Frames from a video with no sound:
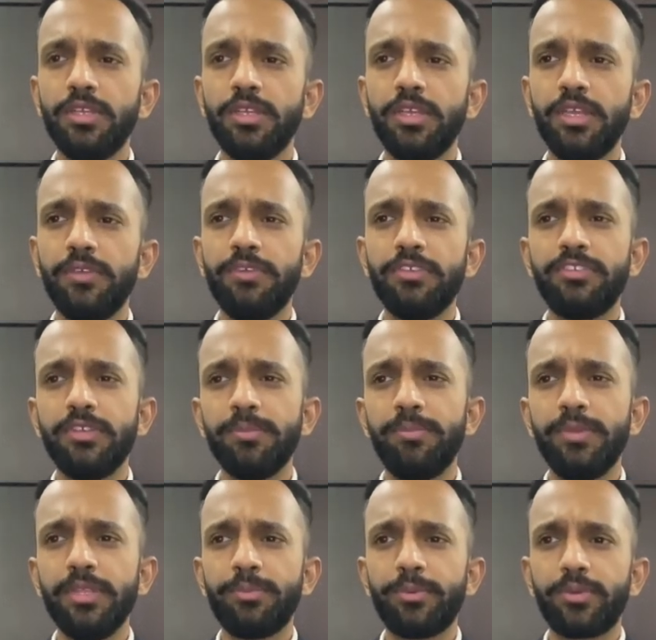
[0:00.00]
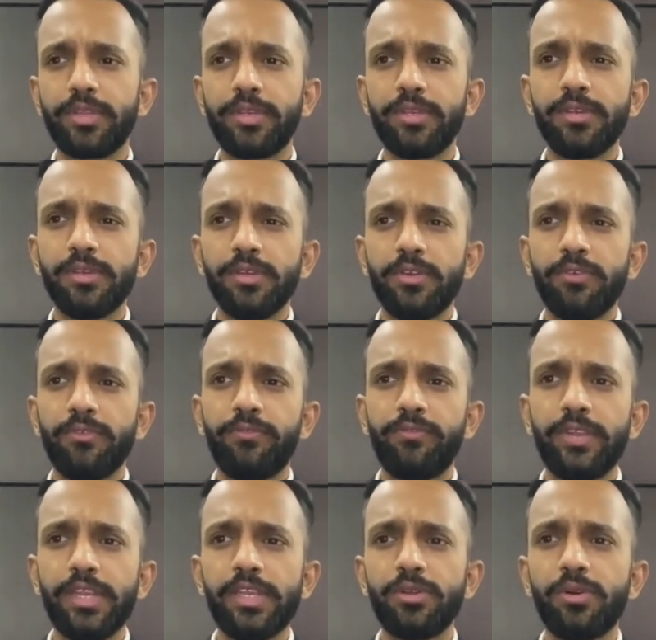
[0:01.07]
If we simply put in,
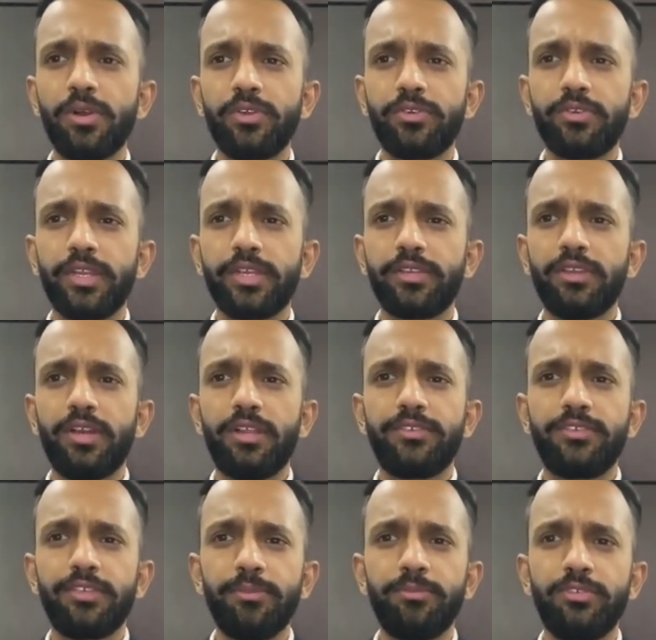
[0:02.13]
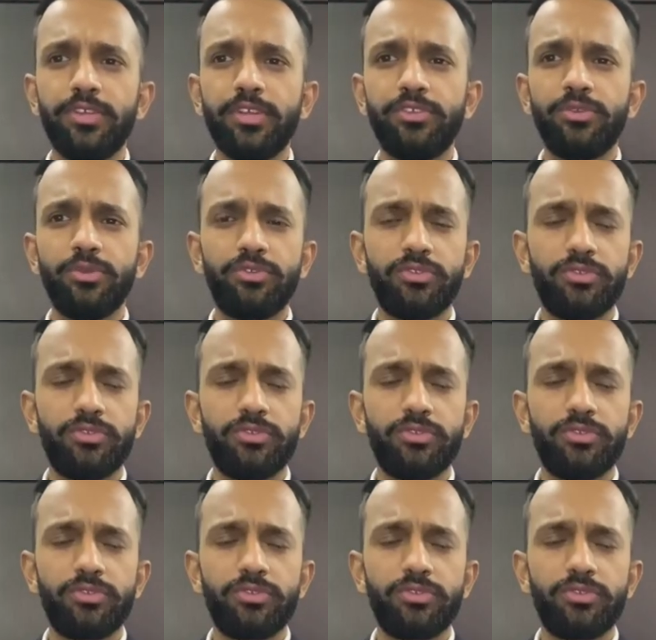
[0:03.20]
freight contracts are subject to